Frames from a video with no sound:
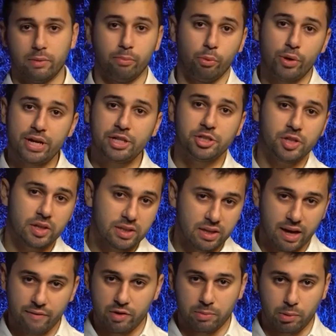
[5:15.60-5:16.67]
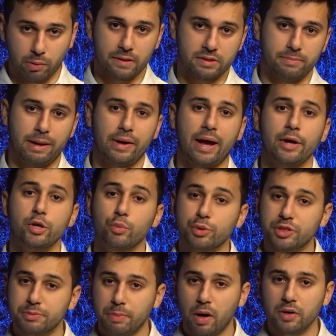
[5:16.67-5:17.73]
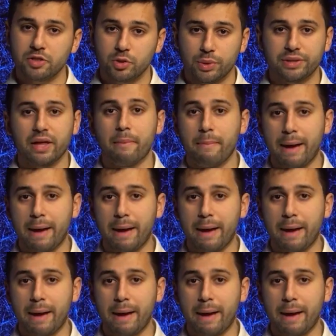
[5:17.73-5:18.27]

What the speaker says: breach is inevitable. It's about how you respond to it that